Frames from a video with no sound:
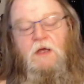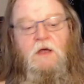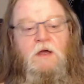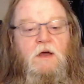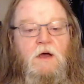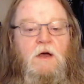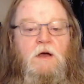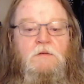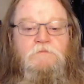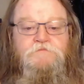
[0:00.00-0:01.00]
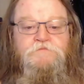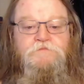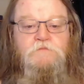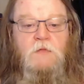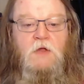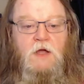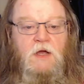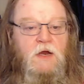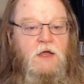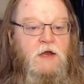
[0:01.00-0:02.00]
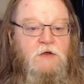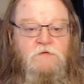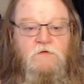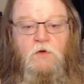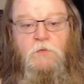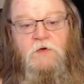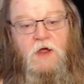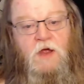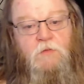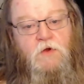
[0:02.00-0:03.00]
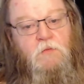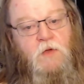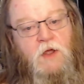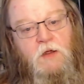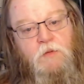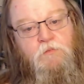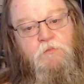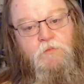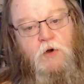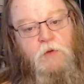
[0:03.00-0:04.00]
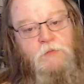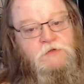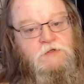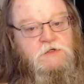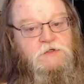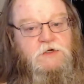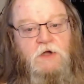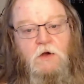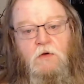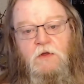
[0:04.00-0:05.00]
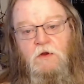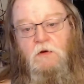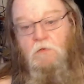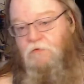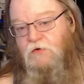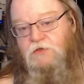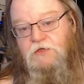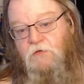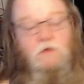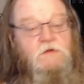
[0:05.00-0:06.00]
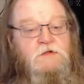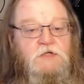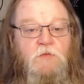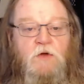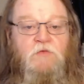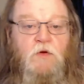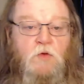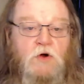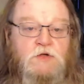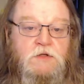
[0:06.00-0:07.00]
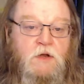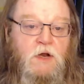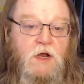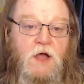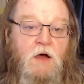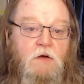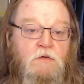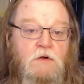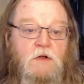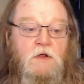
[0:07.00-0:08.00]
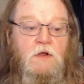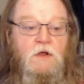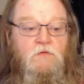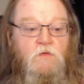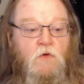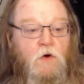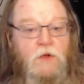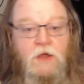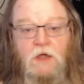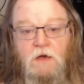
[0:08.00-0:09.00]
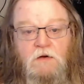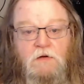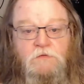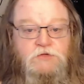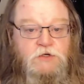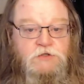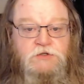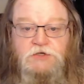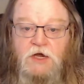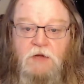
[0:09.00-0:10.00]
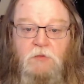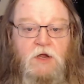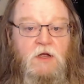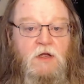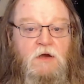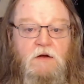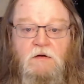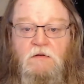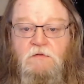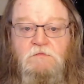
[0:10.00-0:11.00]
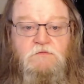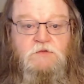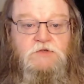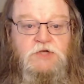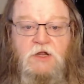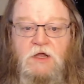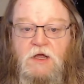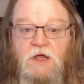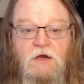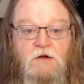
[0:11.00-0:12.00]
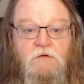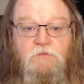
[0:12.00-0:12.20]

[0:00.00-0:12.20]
And I had a super time there. My purposes in going there were, first of all, to see my friend Marshall and hang out for a weekend of just jamming and chilling and